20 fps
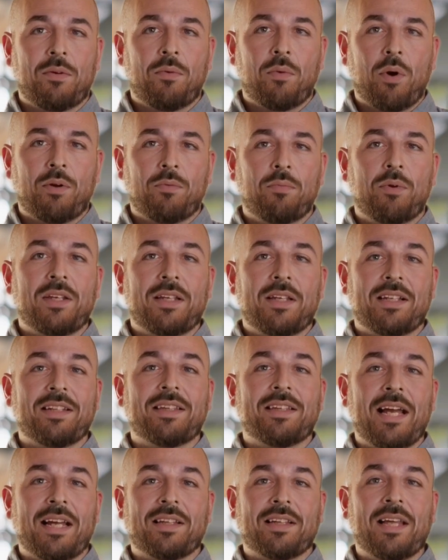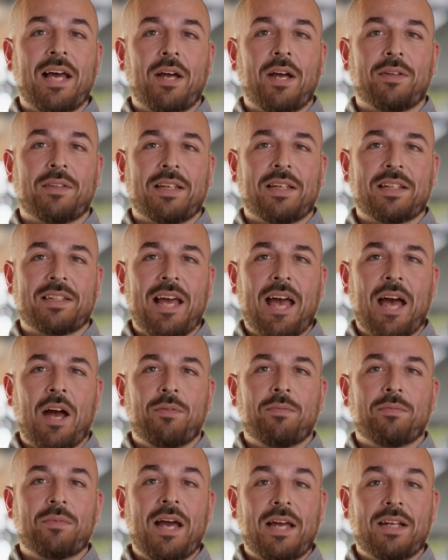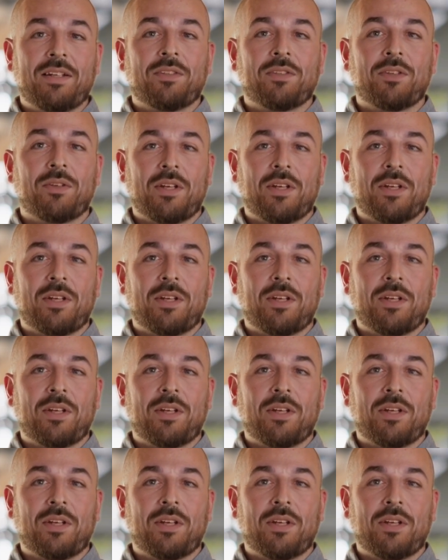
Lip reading: What really stands out is how fast